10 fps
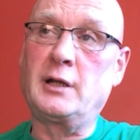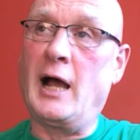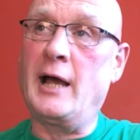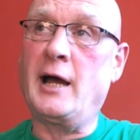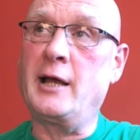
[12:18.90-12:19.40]

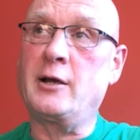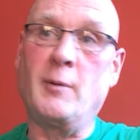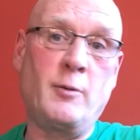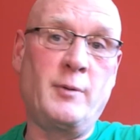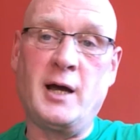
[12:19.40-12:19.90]
I go
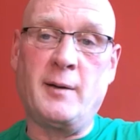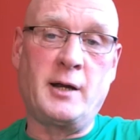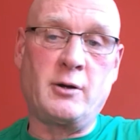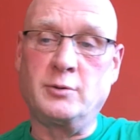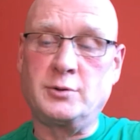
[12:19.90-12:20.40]
out now, I
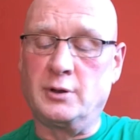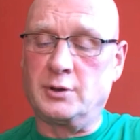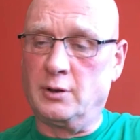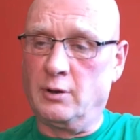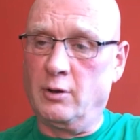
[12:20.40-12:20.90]
go to
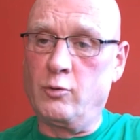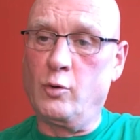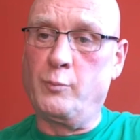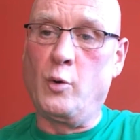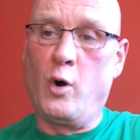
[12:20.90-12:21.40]
the
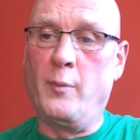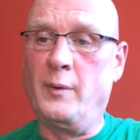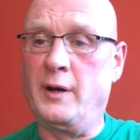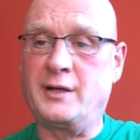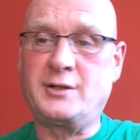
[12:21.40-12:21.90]
local pub,
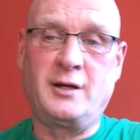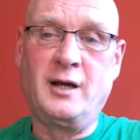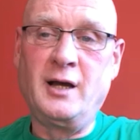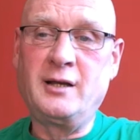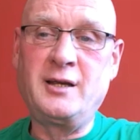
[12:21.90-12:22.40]
and I see
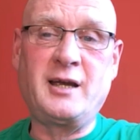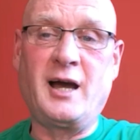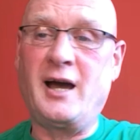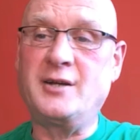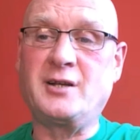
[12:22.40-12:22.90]

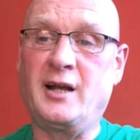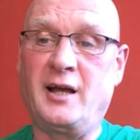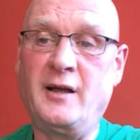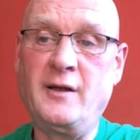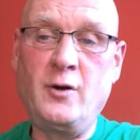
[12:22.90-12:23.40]
guys
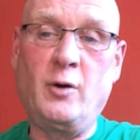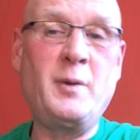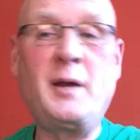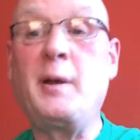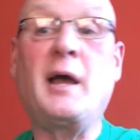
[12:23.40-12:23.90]
that,
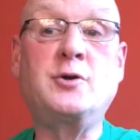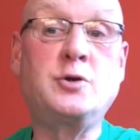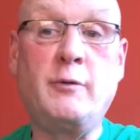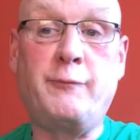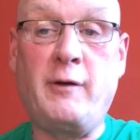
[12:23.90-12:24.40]
maybe had
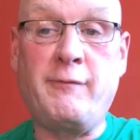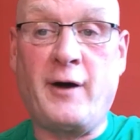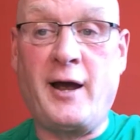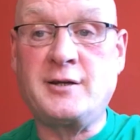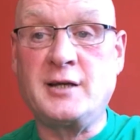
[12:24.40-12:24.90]
2 or 3
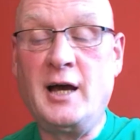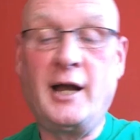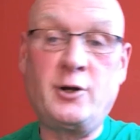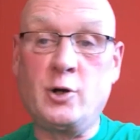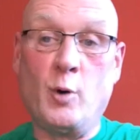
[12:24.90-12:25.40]
fights,
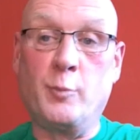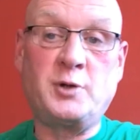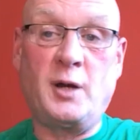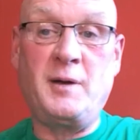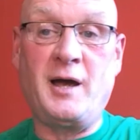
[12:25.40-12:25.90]
and they come up,
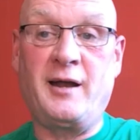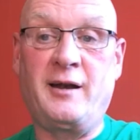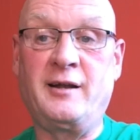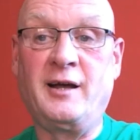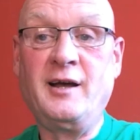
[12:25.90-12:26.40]
shake my
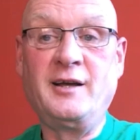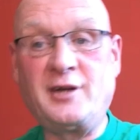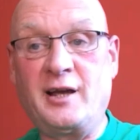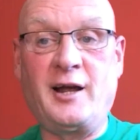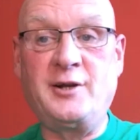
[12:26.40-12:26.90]
hand, say,
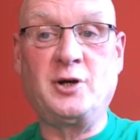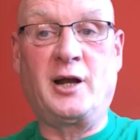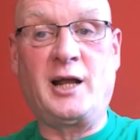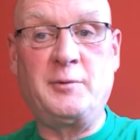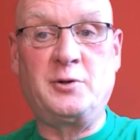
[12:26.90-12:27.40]
"Hi, John,
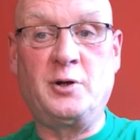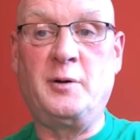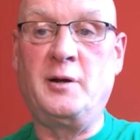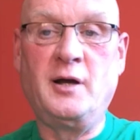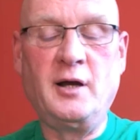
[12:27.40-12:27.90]
how are you
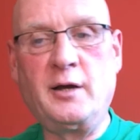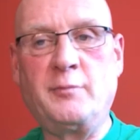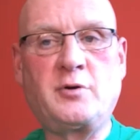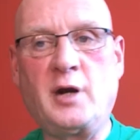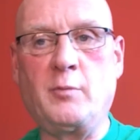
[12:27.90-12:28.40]
doing? It was
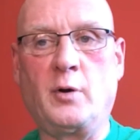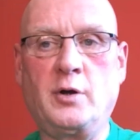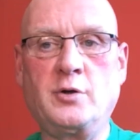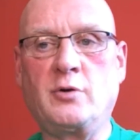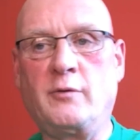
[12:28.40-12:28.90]
great what
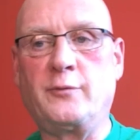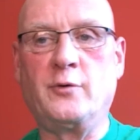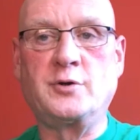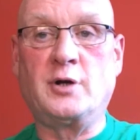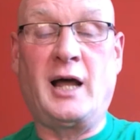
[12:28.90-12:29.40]
you've done for
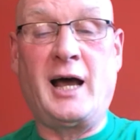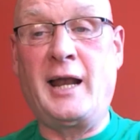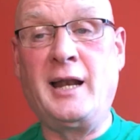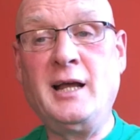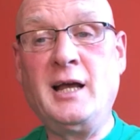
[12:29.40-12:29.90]
us," and all that. And